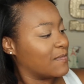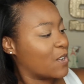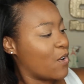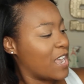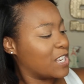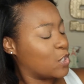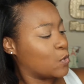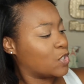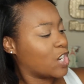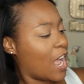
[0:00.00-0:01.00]
going to
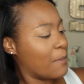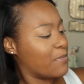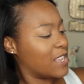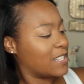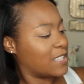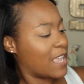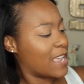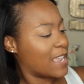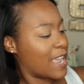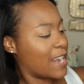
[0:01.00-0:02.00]
chop this
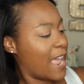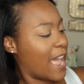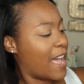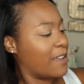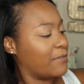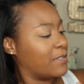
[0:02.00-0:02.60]
thing in half.